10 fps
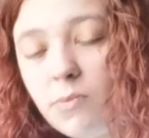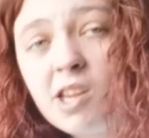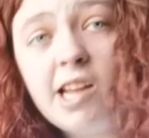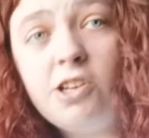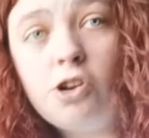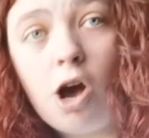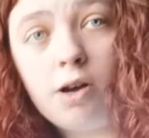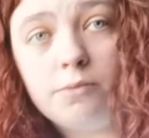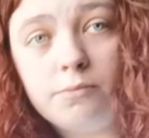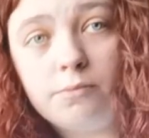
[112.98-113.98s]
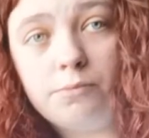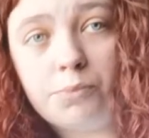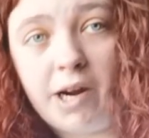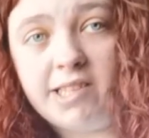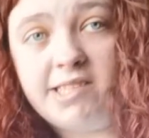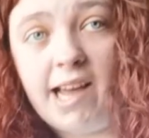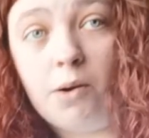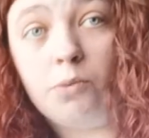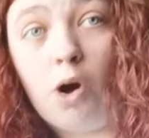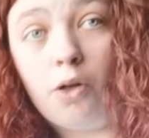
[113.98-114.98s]
and not pressed
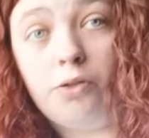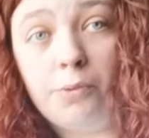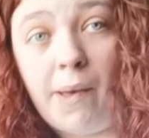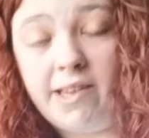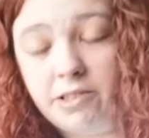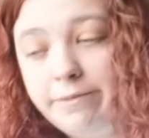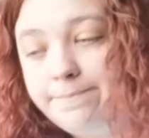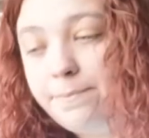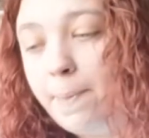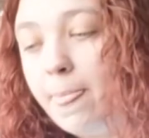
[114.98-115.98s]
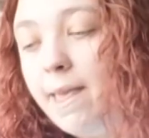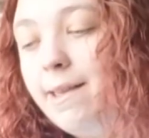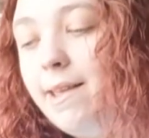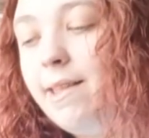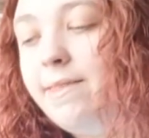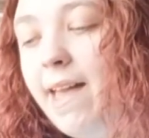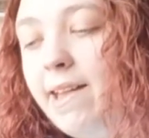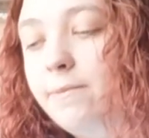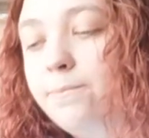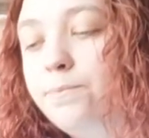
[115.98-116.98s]
down on the pedal,
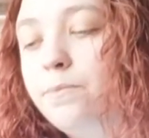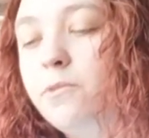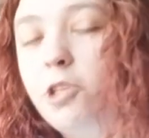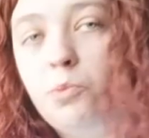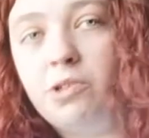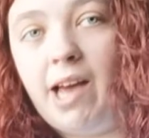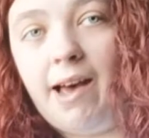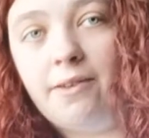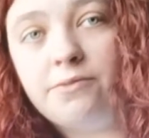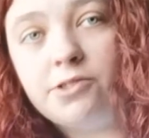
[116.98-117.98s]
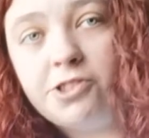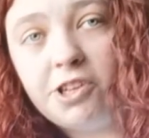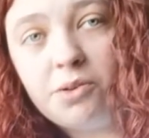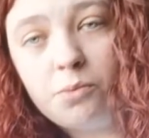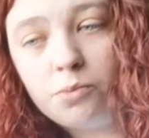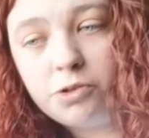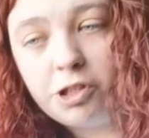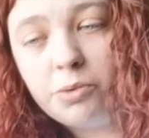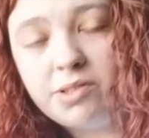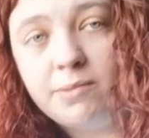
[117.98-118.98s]
then you would have two
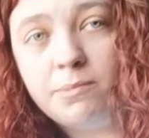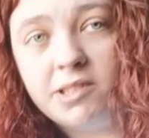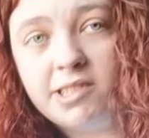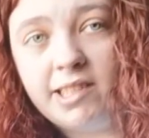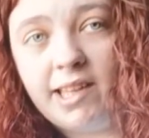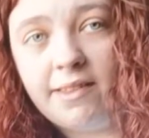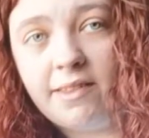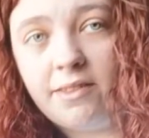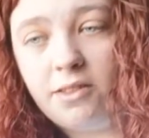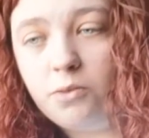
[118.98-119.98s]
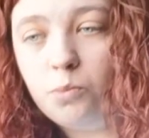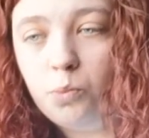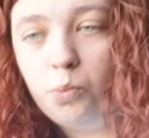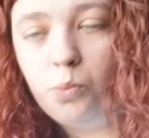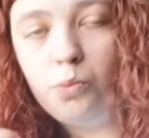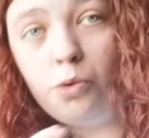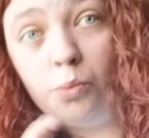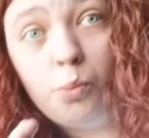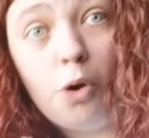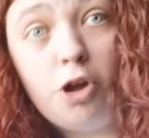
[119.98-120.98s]
cymbals together that
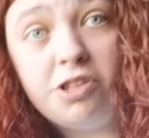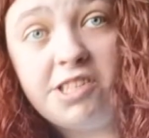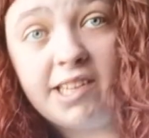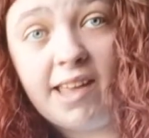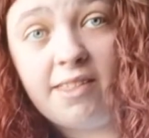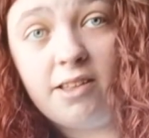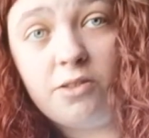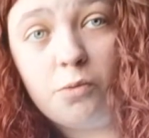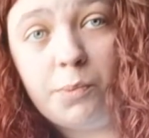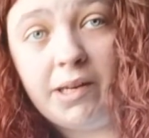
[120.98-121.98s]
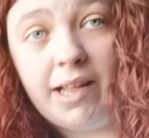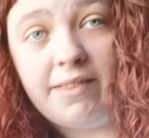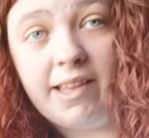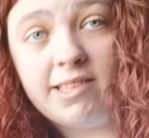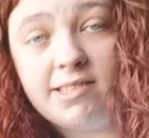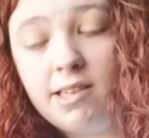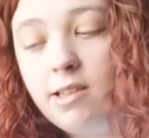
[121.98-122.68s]
weren't together, that would be like this.